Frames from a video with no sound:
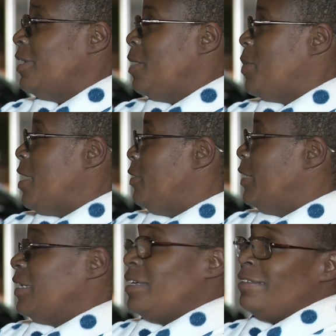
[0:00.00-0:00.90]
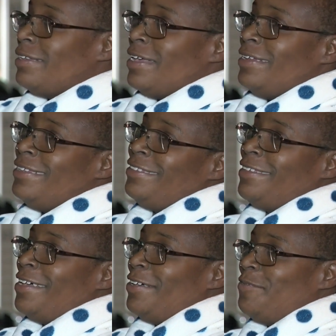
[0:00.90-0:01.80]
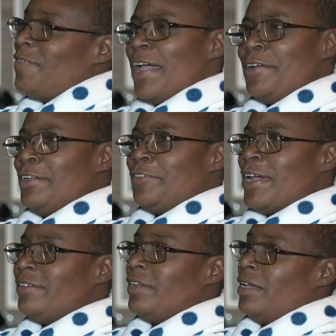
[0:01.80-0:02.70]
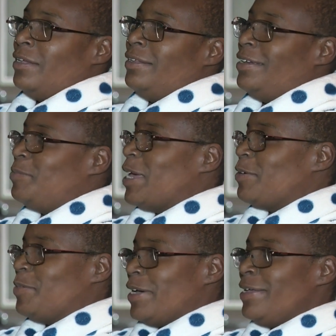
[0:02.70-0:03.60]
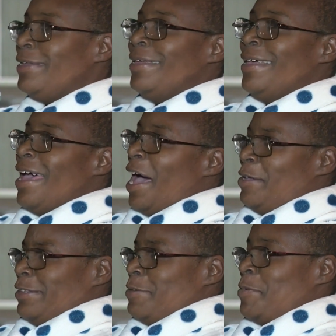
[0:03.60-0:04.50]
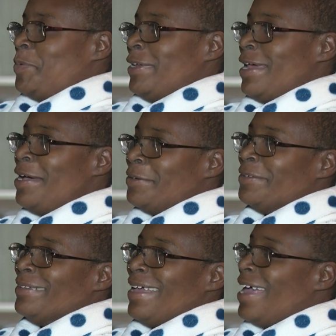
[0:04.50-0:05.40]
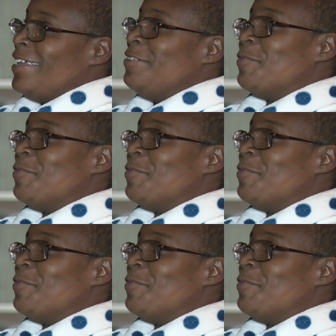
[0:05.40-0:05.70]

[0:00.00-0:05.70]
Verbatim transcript: came out, and he said, it's a fire in the trash can. And I'm like, what? I was like, well, put it out. I didn't